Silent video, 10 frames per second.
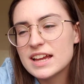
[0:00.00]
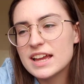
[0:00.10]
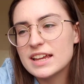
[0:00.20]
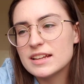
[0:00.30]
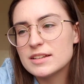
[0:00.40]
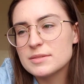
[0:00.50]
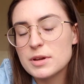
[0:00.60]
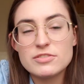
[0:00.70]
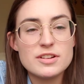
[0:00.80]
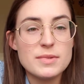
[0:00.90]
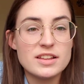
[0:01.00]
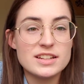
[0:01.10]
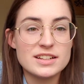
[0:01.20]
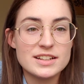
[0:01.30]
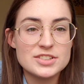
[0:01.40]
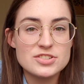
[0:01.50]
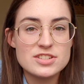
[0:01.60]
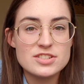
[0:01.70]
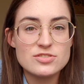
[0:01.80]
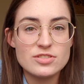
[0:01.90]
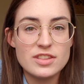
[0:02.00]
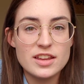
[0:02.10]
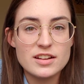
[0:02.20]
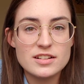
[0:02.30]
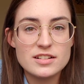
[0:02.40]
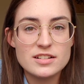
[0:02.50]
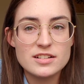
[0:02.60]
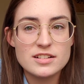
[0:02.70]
And my friend Melanie and I just stood there.